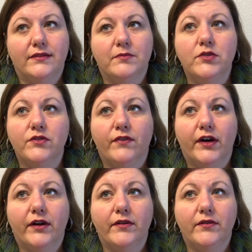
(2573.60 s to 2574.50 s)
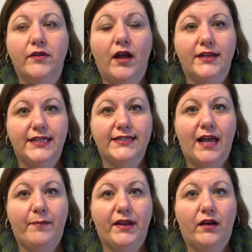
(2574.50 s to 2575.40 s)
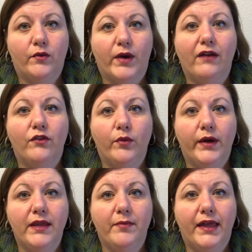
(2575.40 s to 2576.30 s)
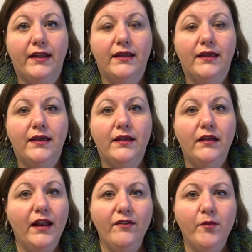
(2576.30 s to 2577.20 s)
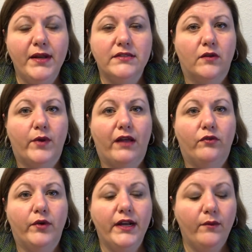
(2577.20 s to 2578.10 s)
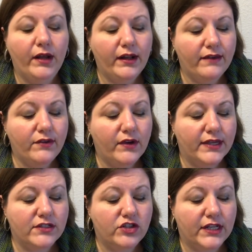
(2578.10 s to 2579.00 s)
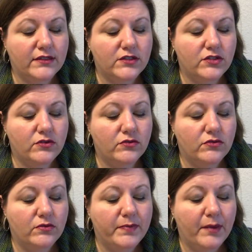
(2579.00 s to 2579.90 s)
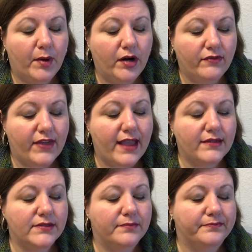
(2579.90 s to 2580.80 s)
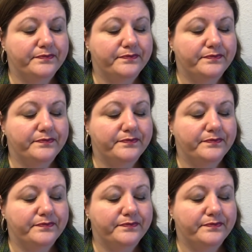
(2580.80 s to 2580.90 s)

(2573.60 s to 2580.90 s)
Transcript: most of our contests happen on Ravelry, but not everybody's on Ravelry, and I'm going to give you guys a chance to be a part of things.